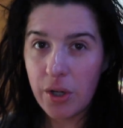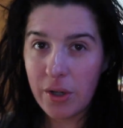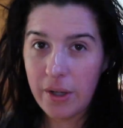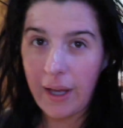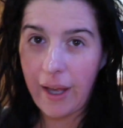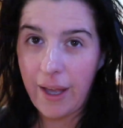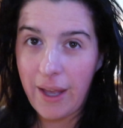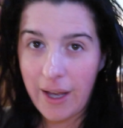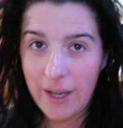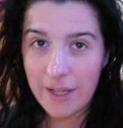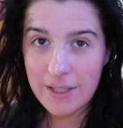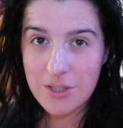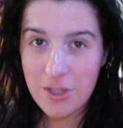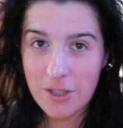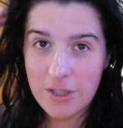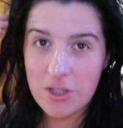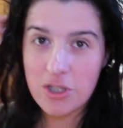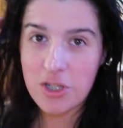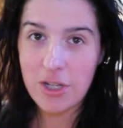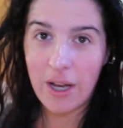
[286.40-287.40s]
Okay, I
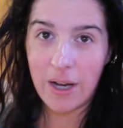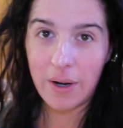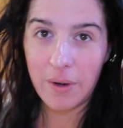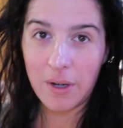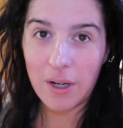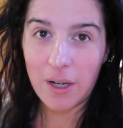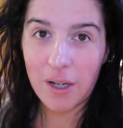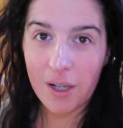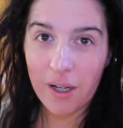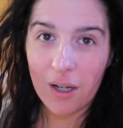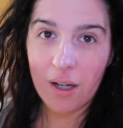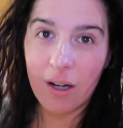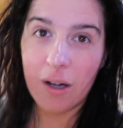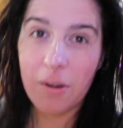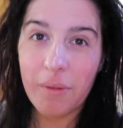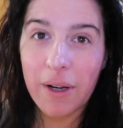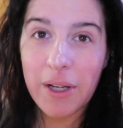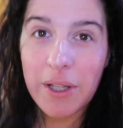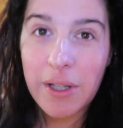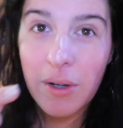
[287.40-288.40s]
took a shower.
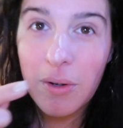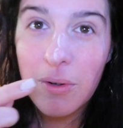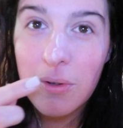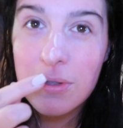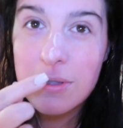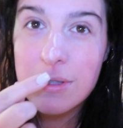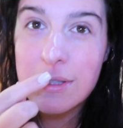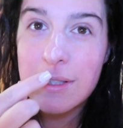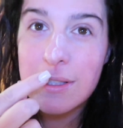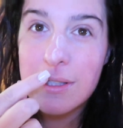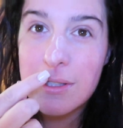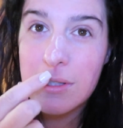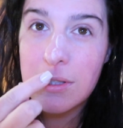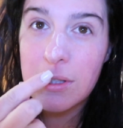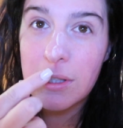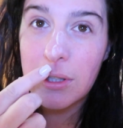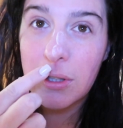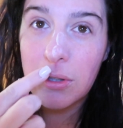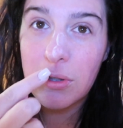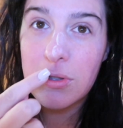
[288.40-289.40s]
Oh, my nose is,
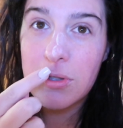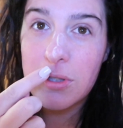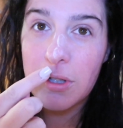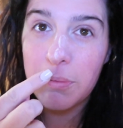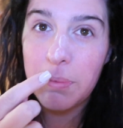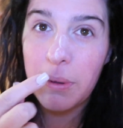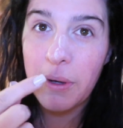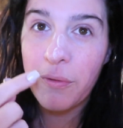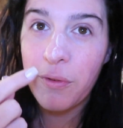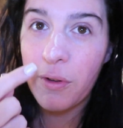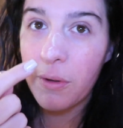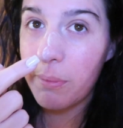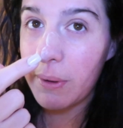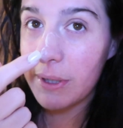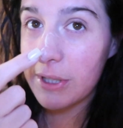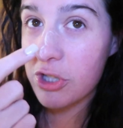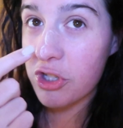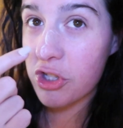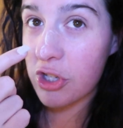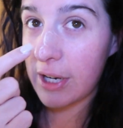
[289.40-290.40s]
it looks so pitiful,
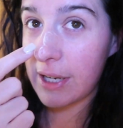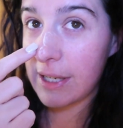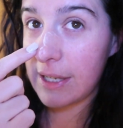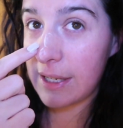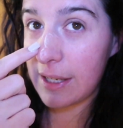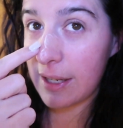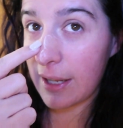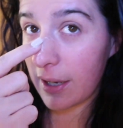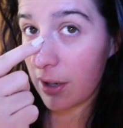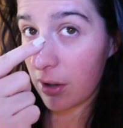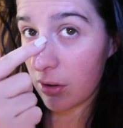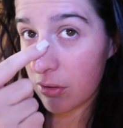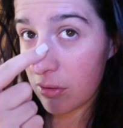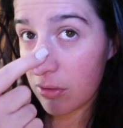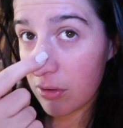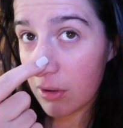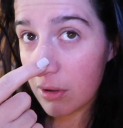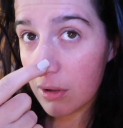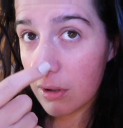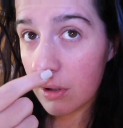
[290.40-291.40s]
but shiny now.
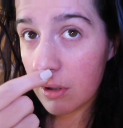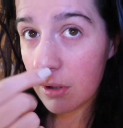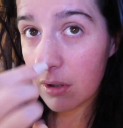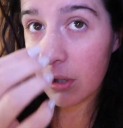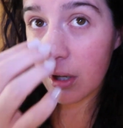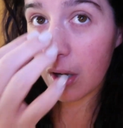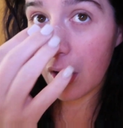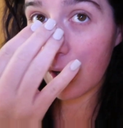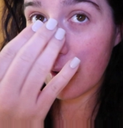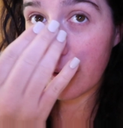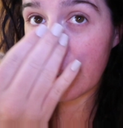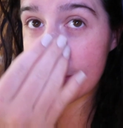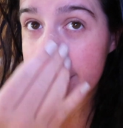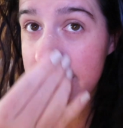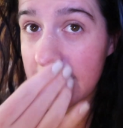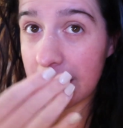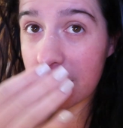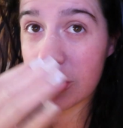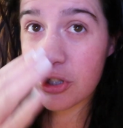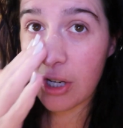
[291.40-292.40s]
Oh,
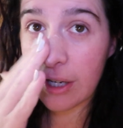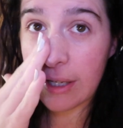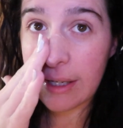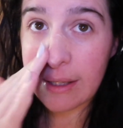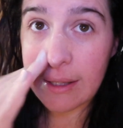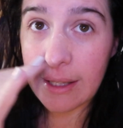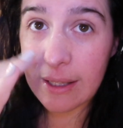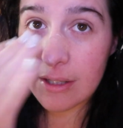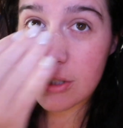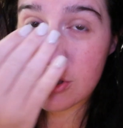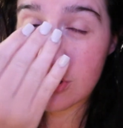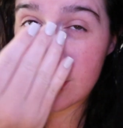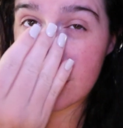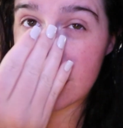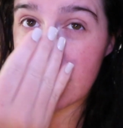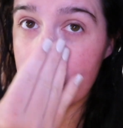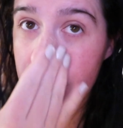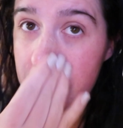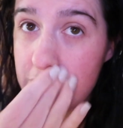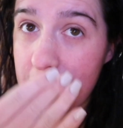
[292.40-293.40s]
that's not shiny. That's
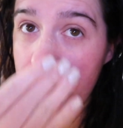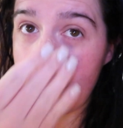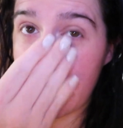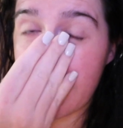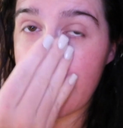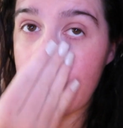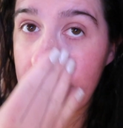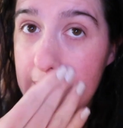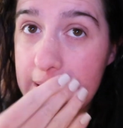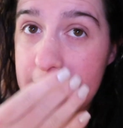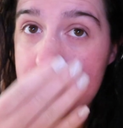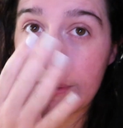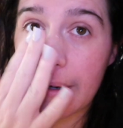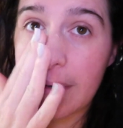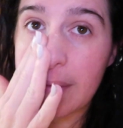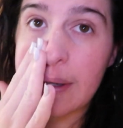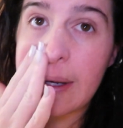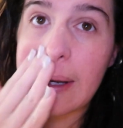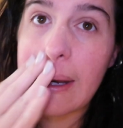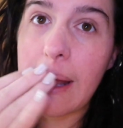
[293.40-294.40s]
just lotion. I forgot to
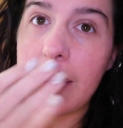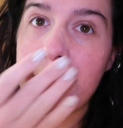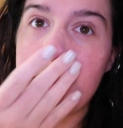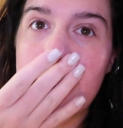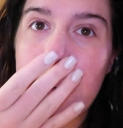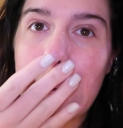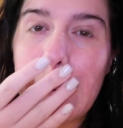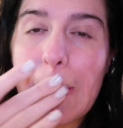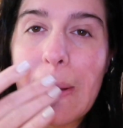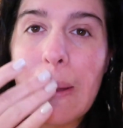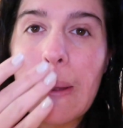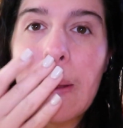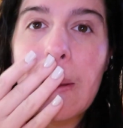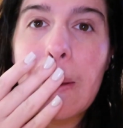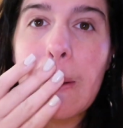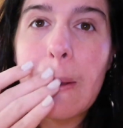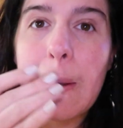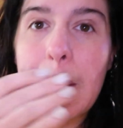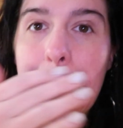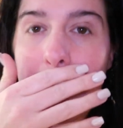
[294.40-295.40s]
rub it in.
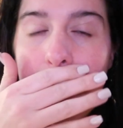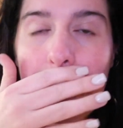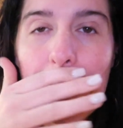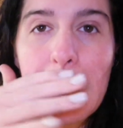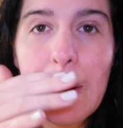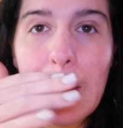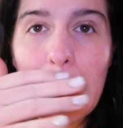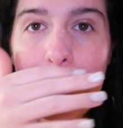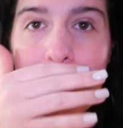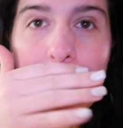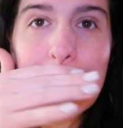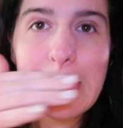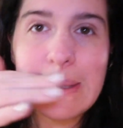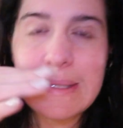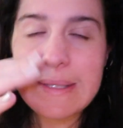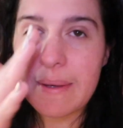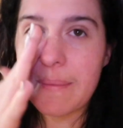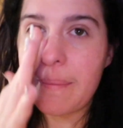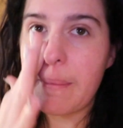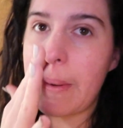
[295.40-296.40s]
I
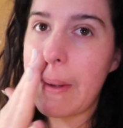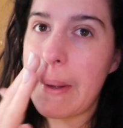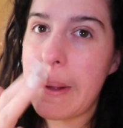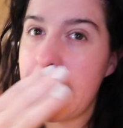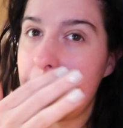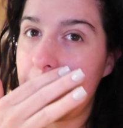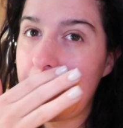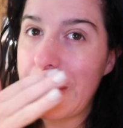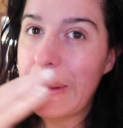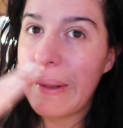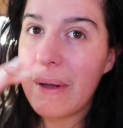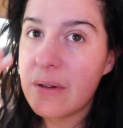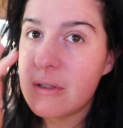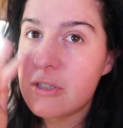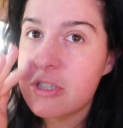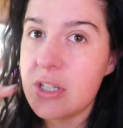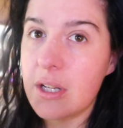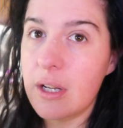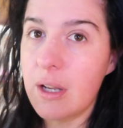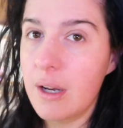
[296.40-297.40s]
put some
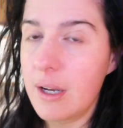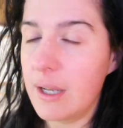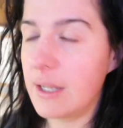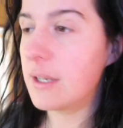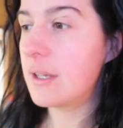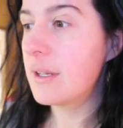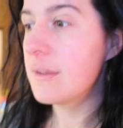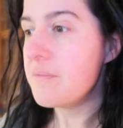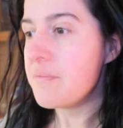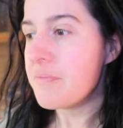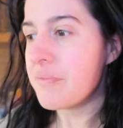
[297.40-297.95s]
lotion on.